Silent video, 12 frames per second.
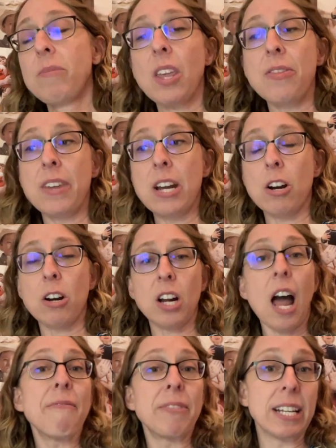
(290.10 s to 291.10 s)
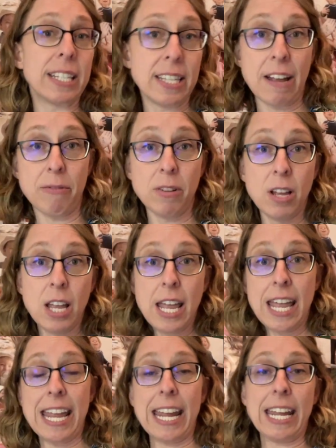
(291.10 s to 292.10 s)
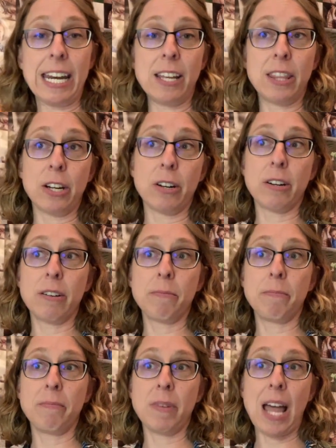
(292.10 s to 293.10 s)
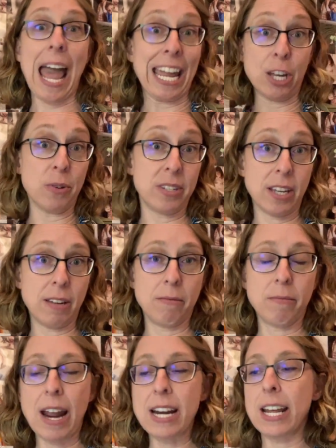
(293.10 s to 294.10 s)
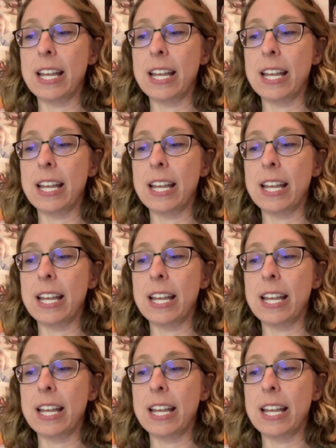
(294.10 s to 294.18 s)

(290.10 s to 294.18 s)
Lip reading: their confidence level in their accuracy, right?